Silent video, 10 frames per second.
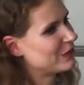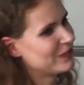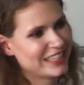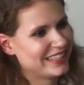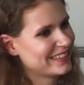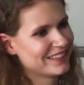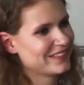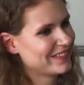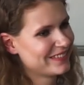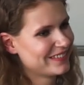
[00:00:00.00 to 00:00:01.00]
Not really,
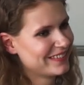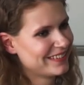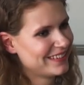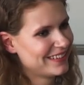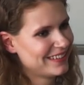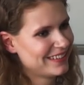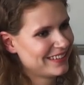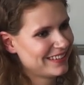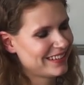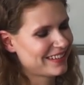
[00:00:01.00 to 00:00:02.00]
no
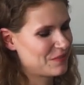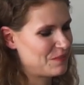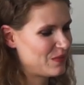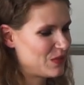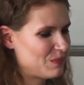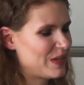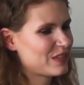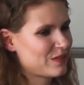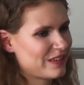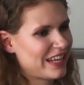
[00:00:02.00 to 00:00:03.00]
like the
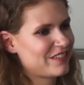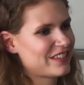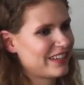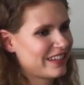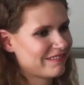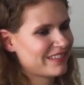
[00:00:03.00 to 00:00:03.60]
speakers of the language are,